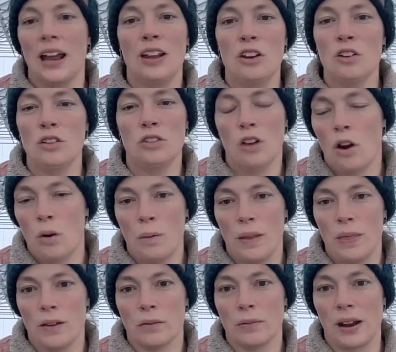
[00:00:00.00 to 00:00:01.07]
And you'll know
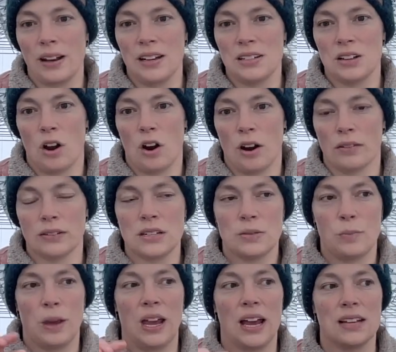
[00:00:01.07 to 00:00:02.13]
when they're ready to harvest,
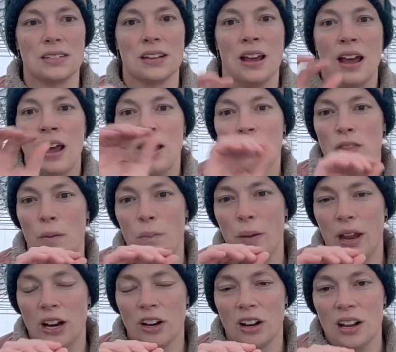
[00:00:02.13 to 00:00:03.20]
because the
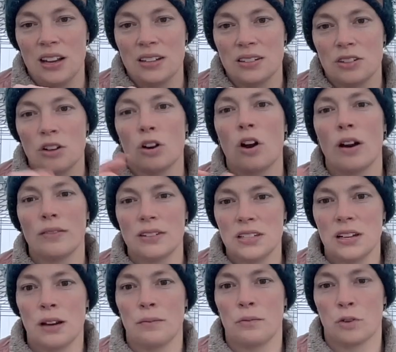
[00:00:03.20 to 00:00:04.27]
berries, you're
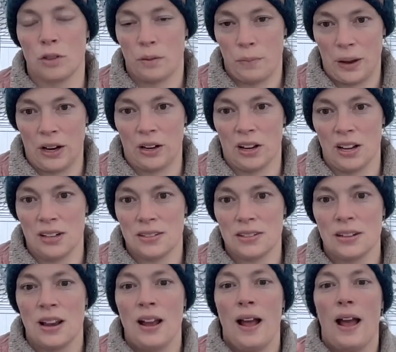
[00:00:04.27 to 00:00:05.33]
harvesting them for the berries.
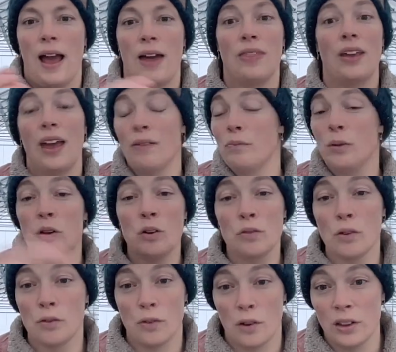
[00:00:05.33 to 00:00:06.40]
And they have
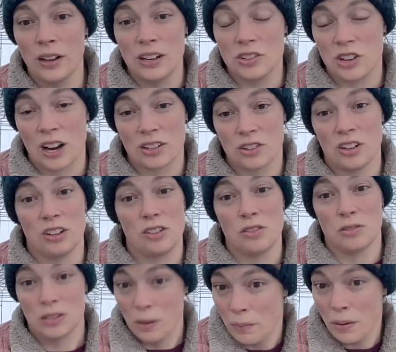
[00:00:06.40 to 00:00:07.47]
beautiful foliage actually too.
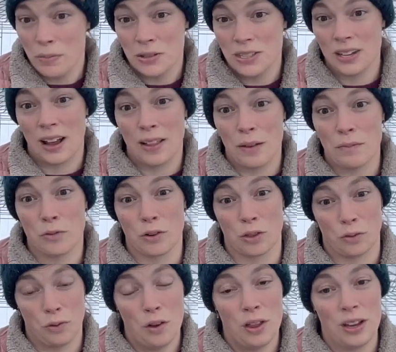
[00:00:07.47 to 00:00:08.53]
Some people sell them for the
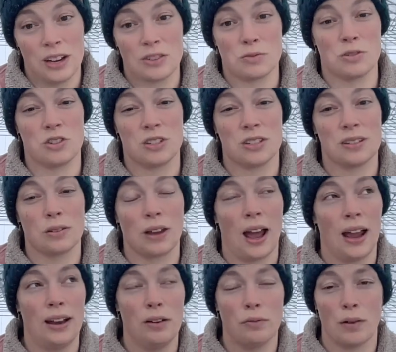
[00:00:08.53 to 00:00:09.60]
foliage, which is
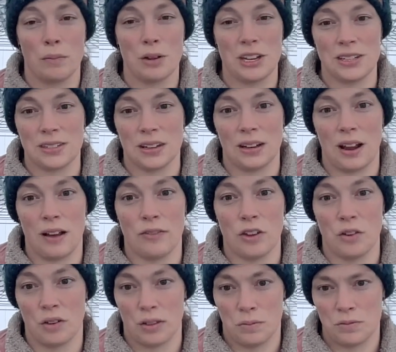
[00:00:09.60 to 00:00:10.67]
kind of reminiscent of
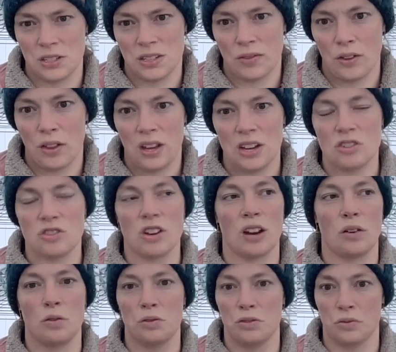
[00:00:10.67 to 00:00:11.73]
eucalyptus foliage and
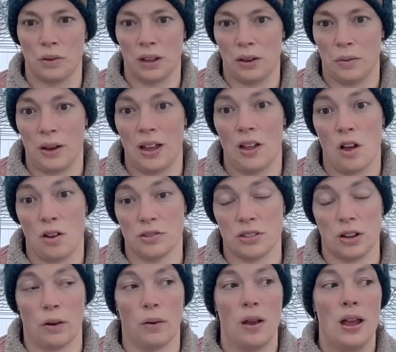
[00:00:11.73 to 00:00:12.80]
holds really well
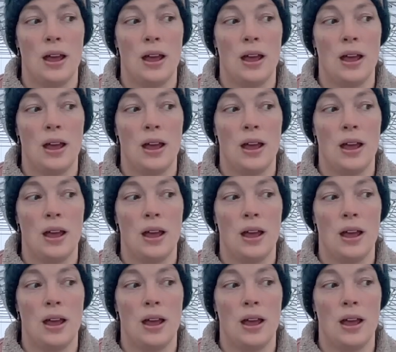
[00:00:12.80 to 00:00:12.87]
also.